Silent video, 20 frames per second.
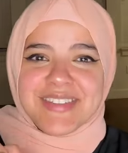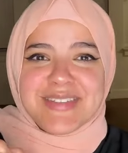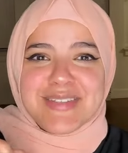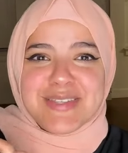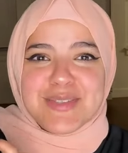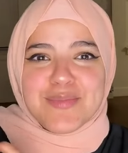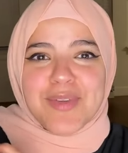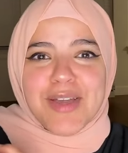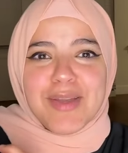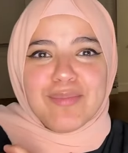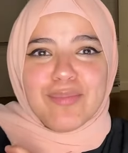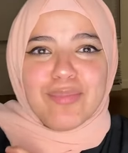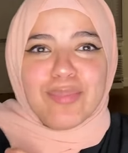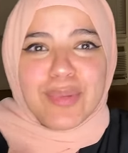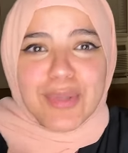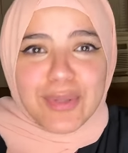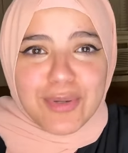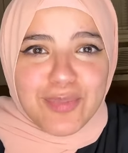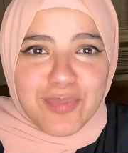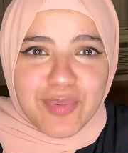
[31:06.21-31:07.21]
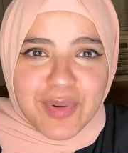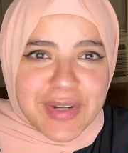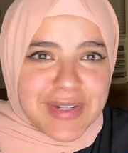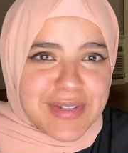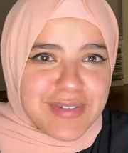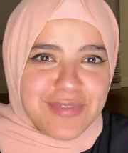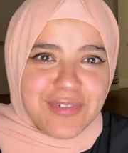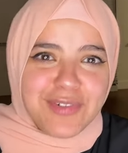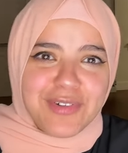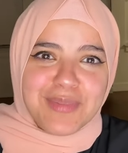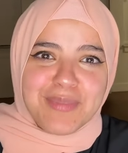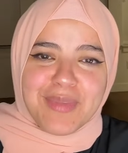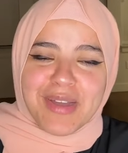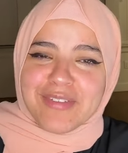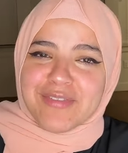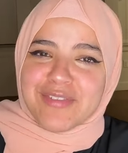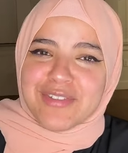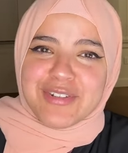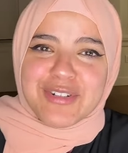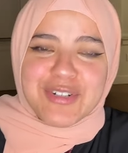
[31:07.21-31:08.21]
This is my blueprint for
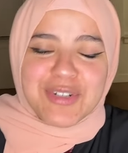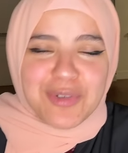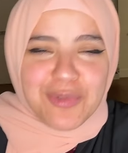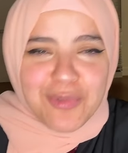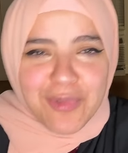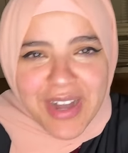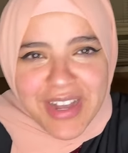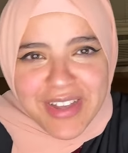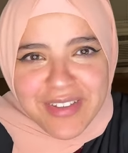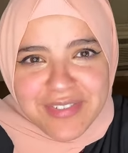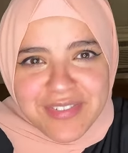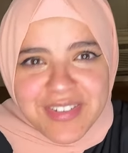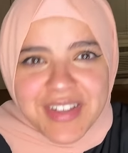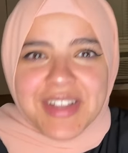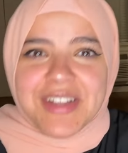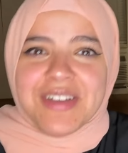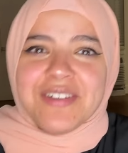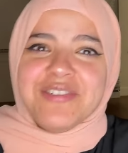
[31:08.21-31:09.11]
my future wife,